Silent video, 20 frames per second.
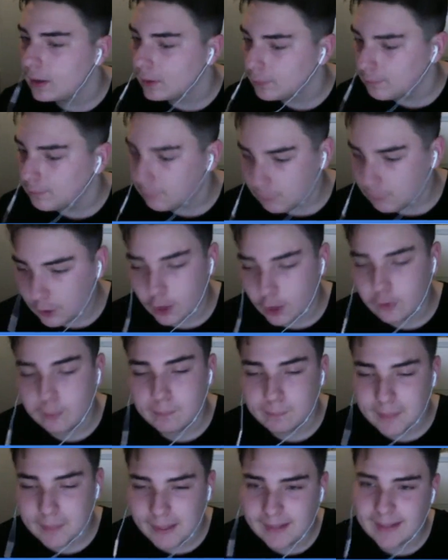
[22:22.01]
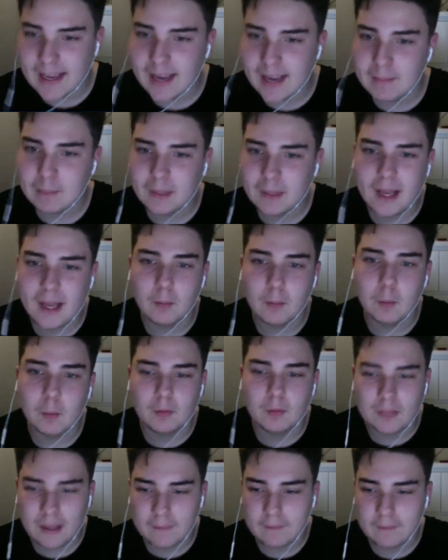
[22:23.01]
Good big game player, will
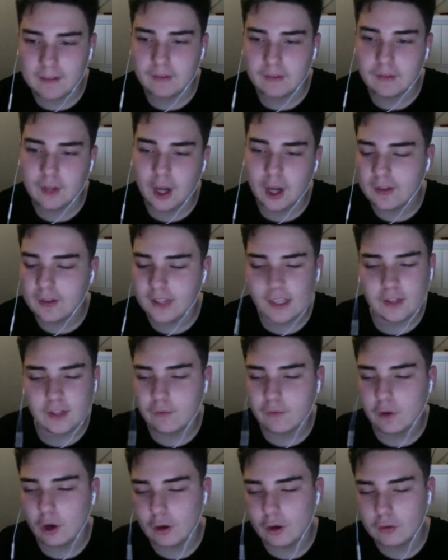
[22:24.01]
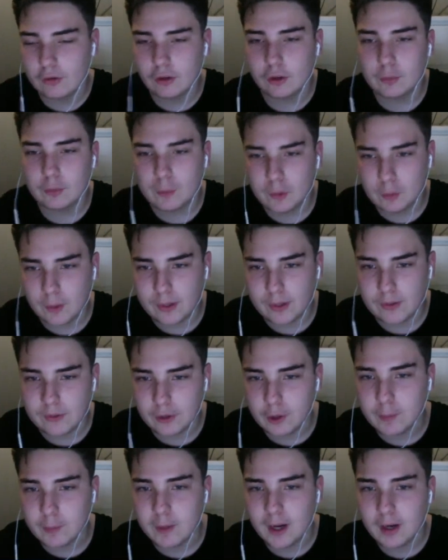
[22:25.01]
definitely start. Then you've got to choose between
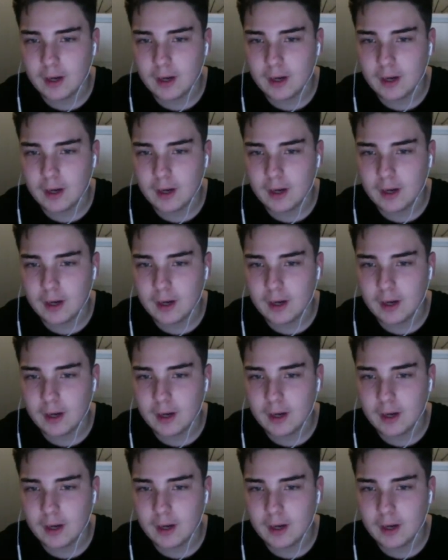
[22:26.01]
Zuma